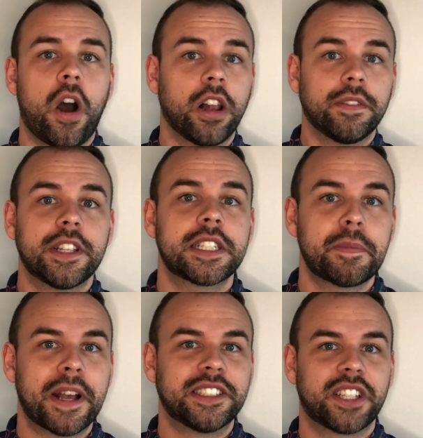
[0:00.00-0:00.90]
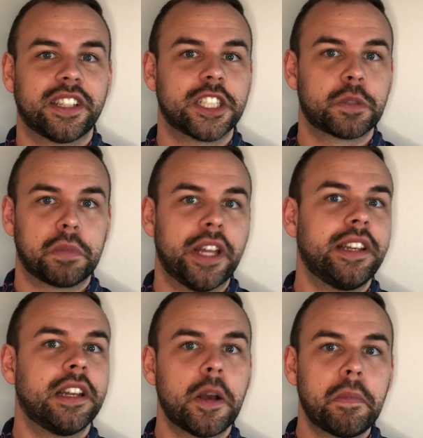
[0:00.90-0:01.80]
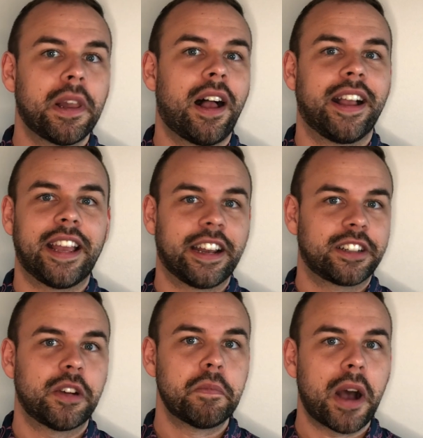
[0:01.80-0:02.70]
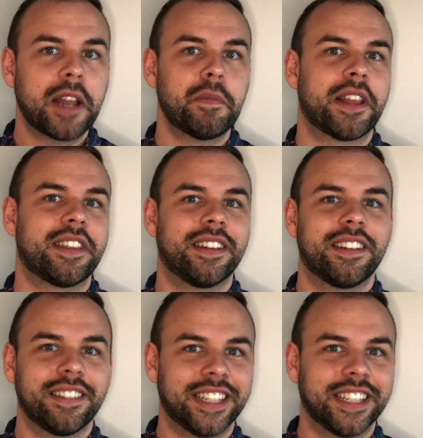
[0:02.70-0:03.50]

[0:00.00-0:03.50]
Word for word: All of this depends on the split, apply, and combine method.